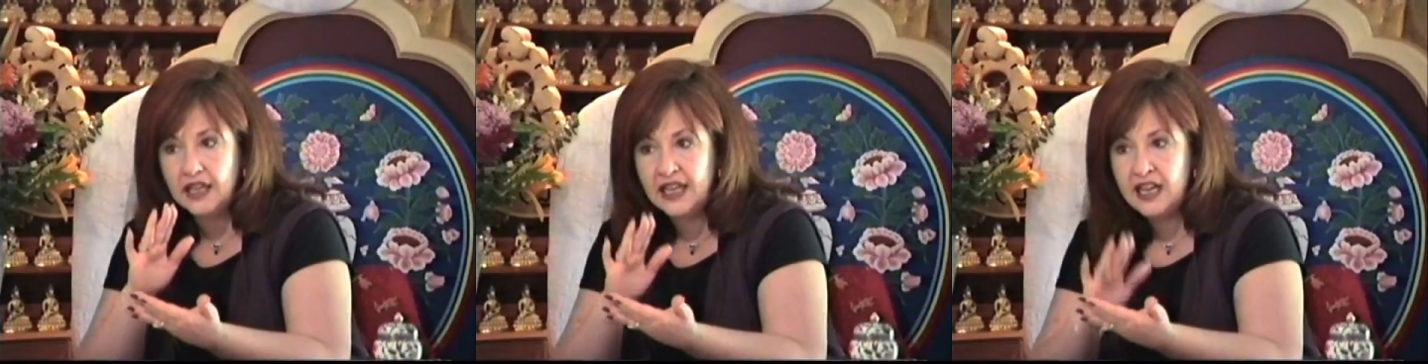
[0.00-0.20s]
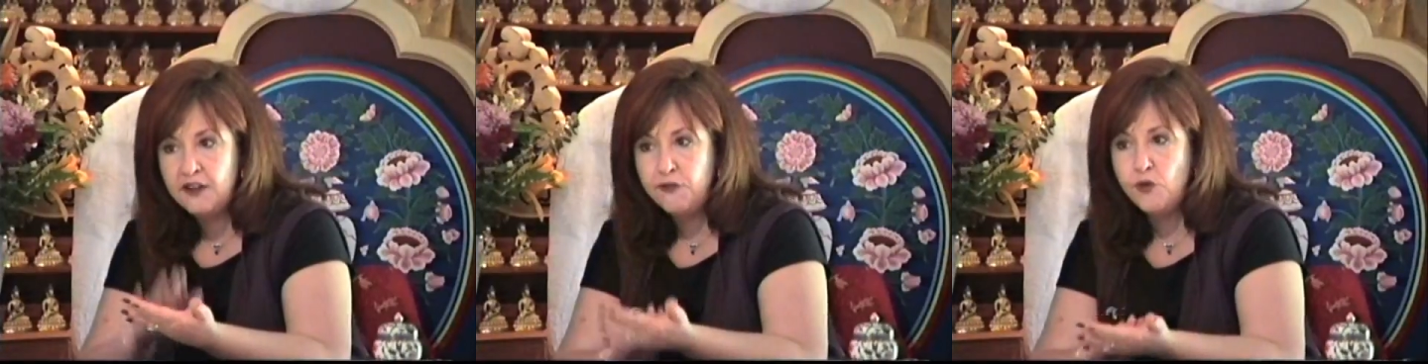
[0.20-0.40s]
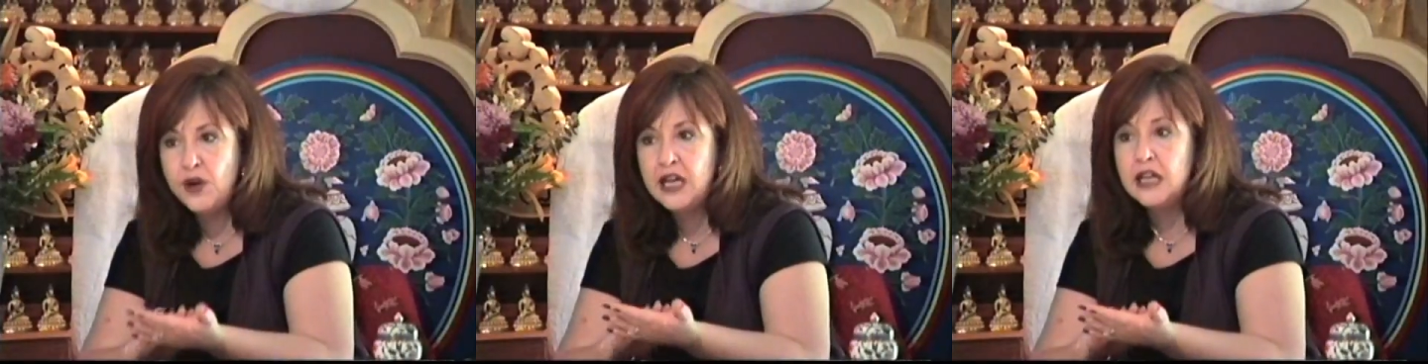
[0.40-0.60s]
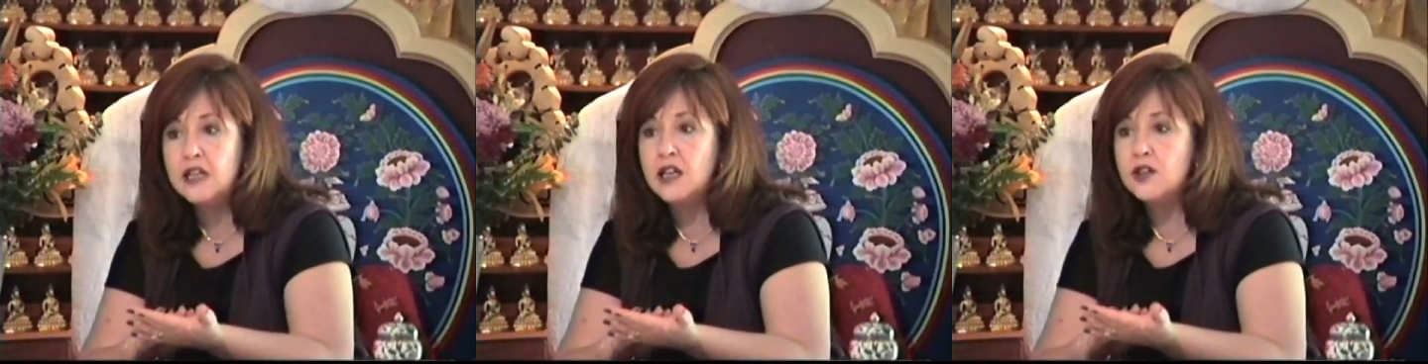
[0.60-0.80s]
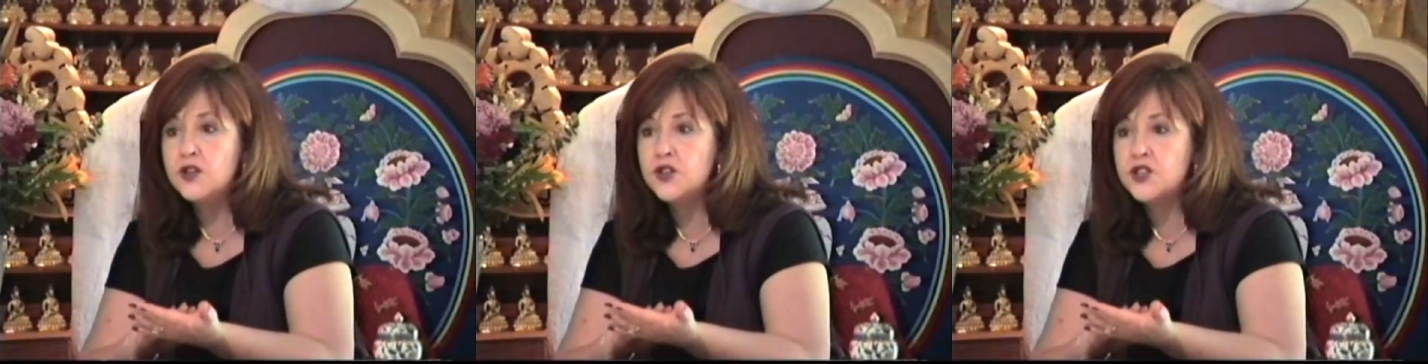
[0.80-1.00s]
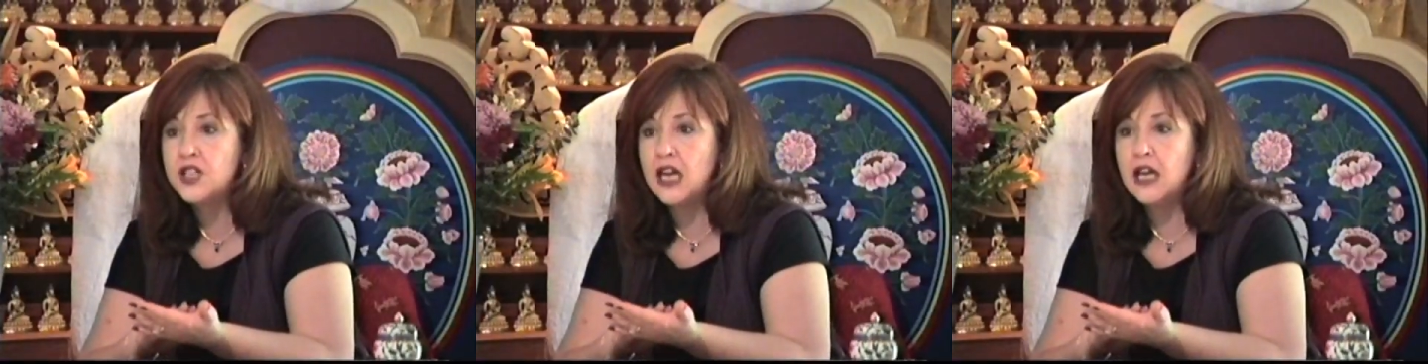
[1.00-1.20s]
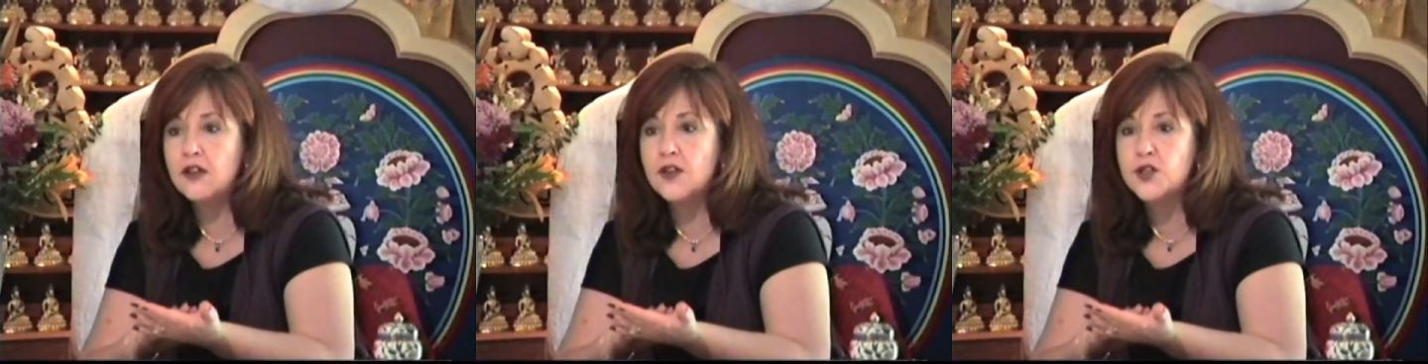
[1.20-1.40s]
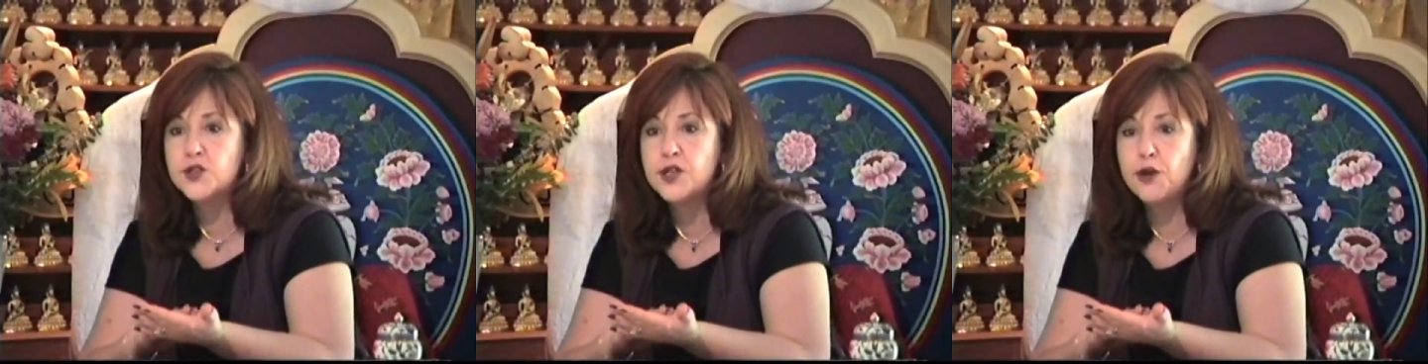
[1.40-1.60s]
if we can
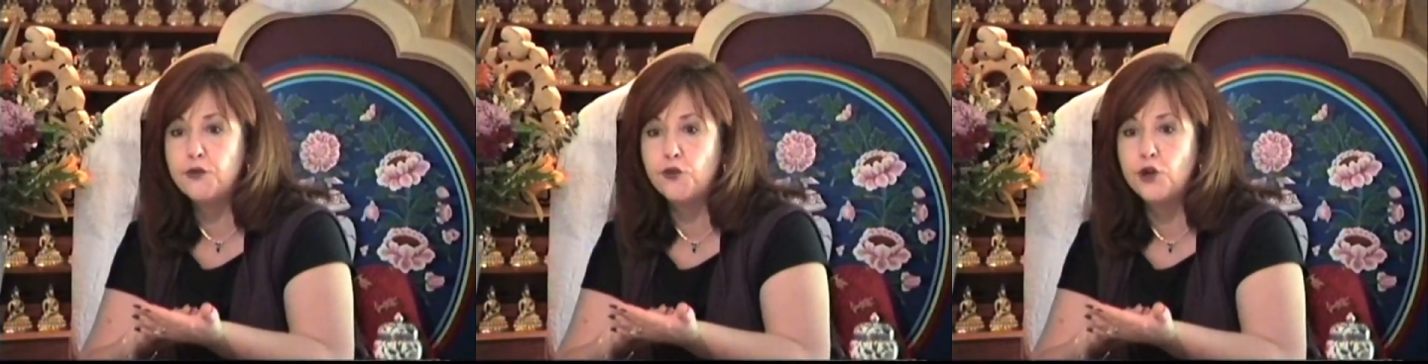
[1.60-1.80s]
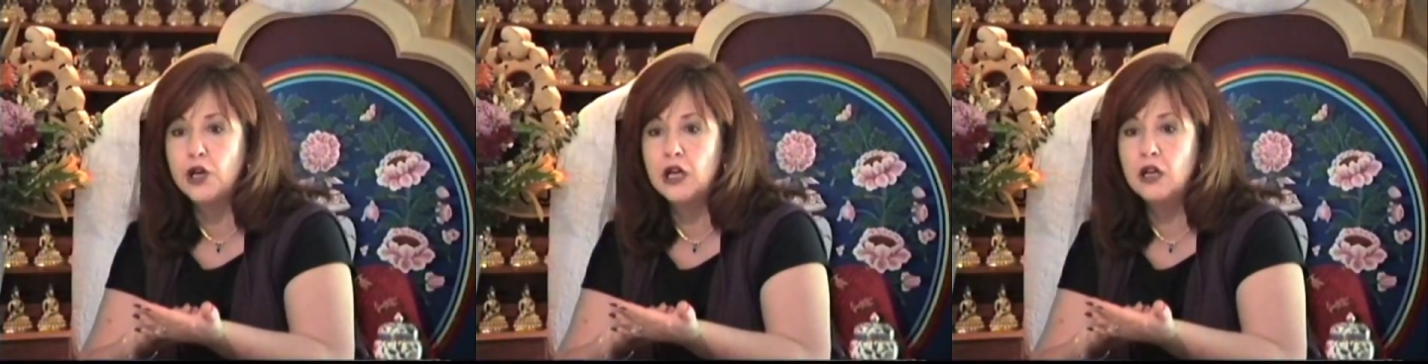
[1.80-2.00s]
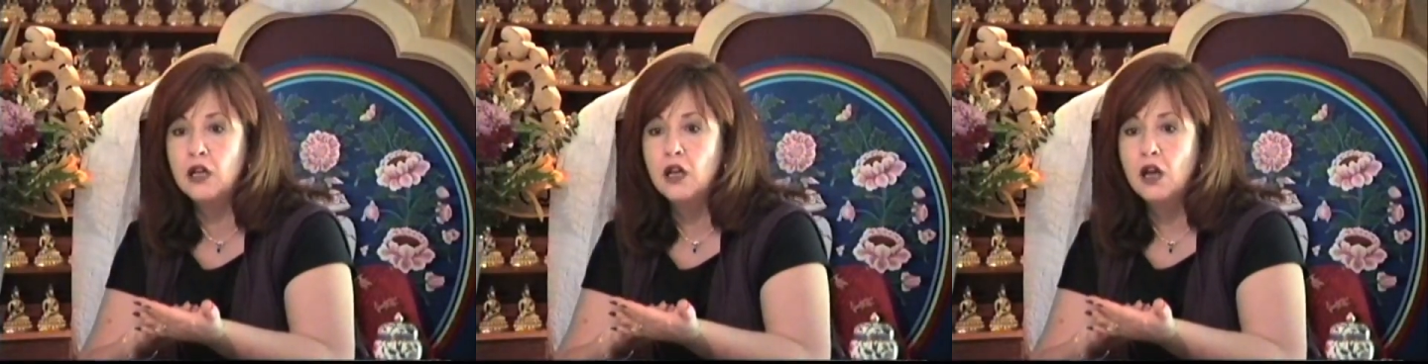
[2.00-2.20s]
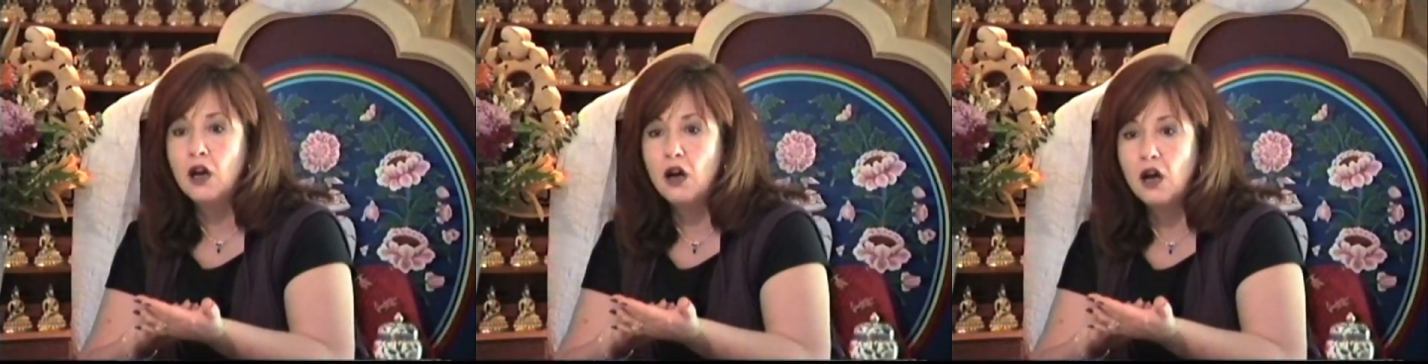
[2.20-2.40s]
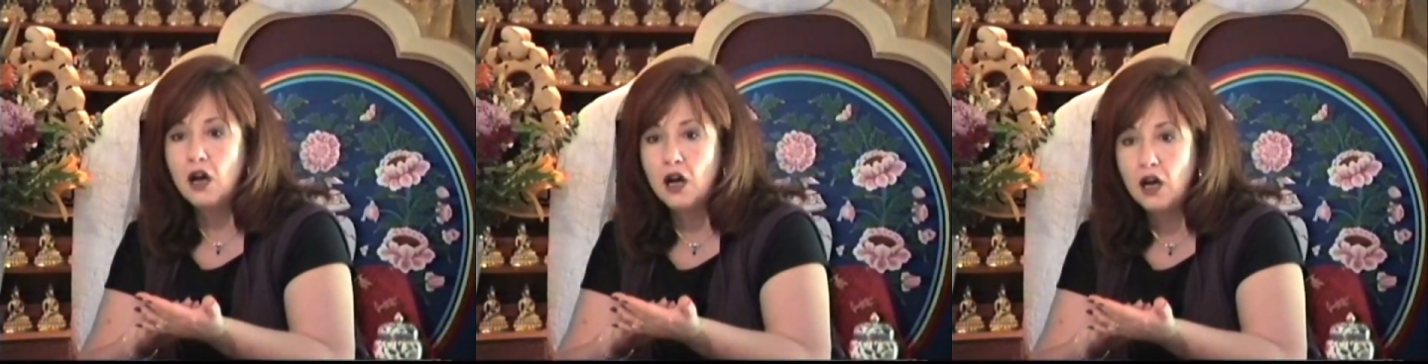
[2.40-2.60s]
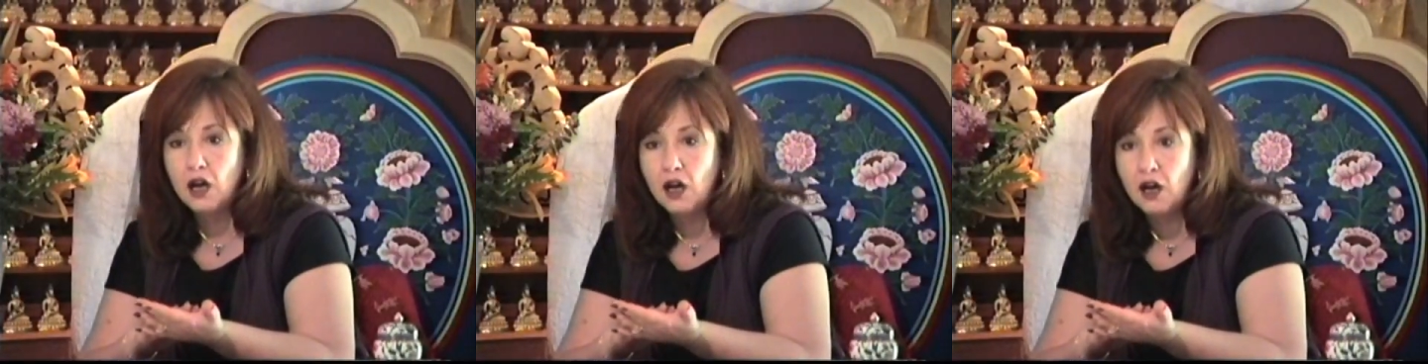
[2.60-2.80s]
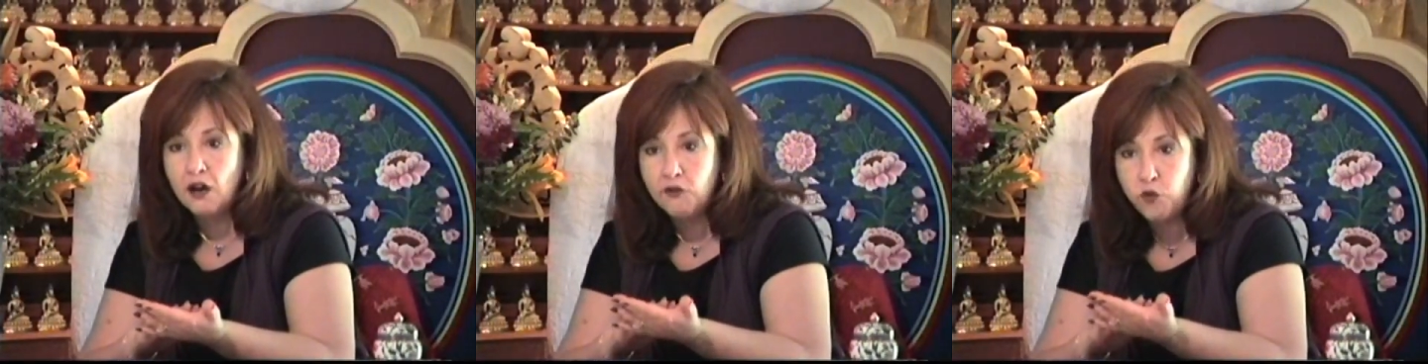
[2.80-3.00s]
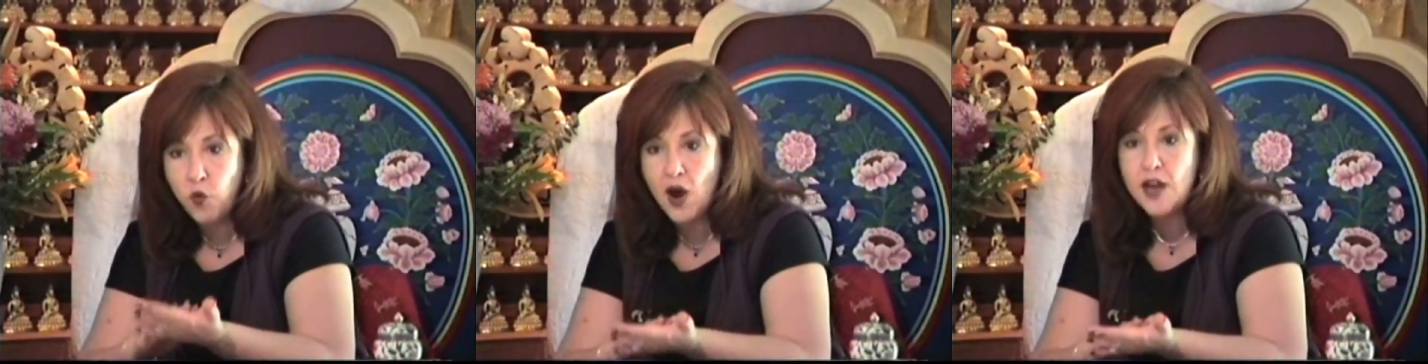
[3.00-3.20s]
understand the suffering
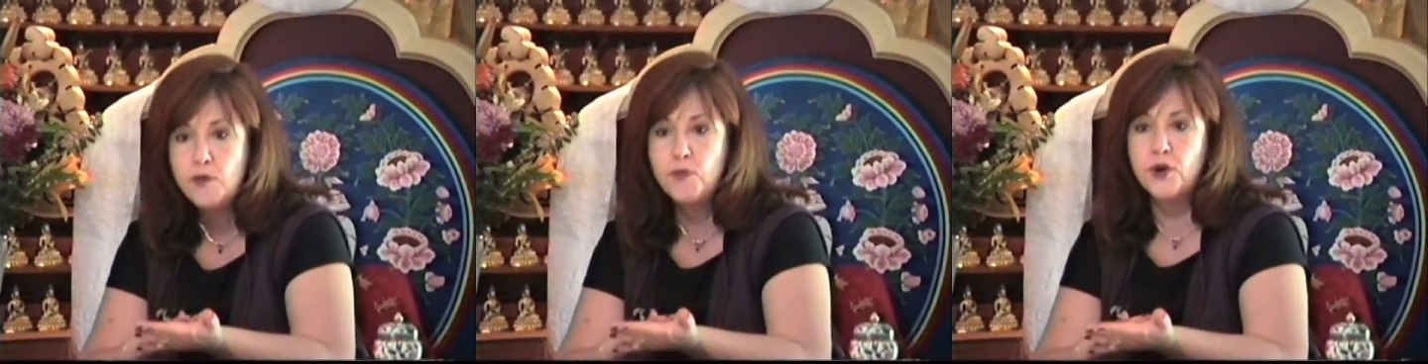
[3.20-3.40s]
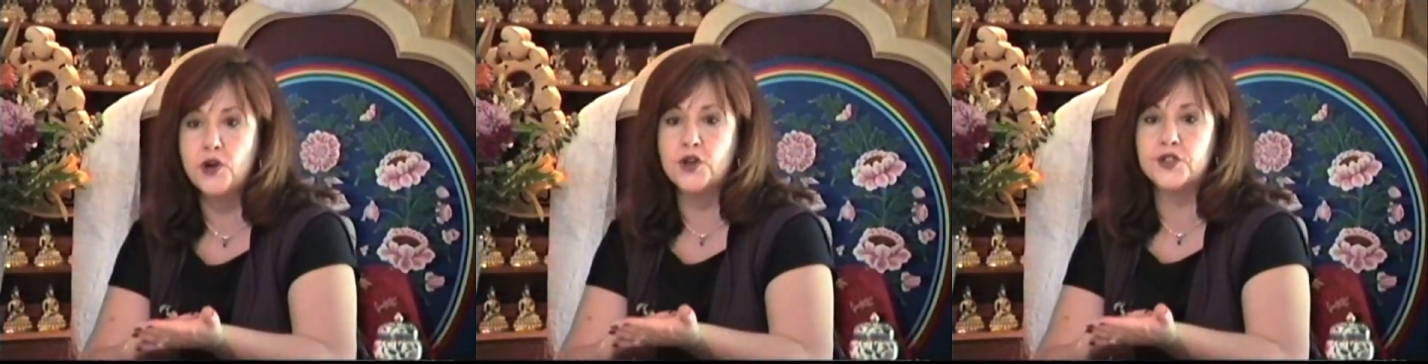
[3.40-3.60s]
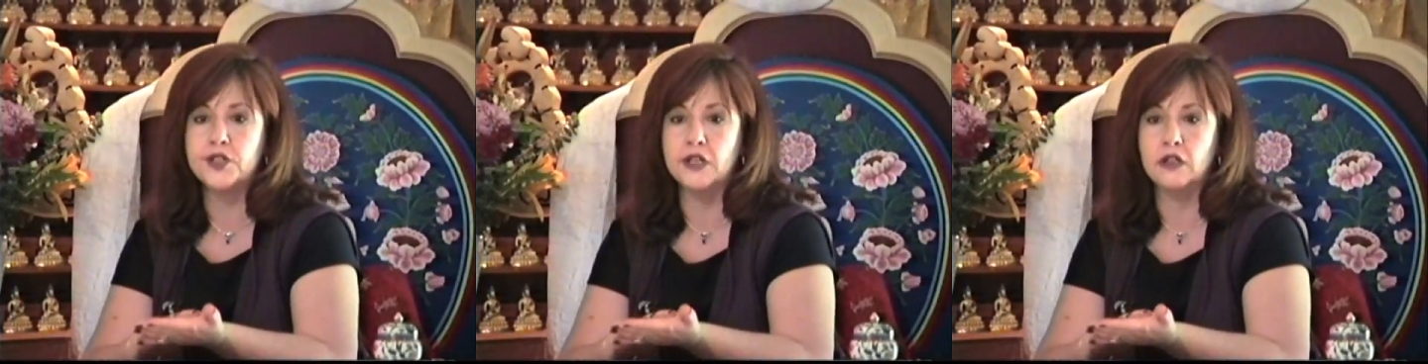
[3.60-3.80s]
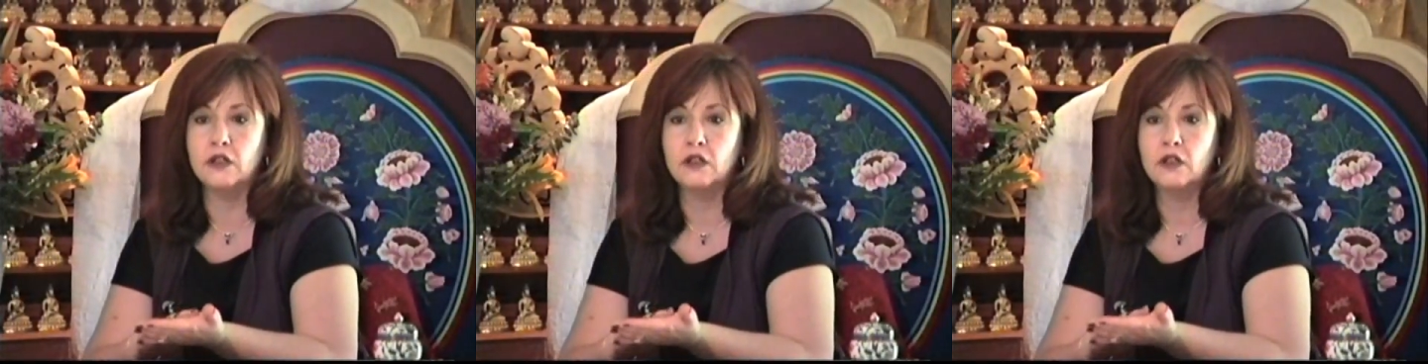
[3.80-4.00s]
of one person,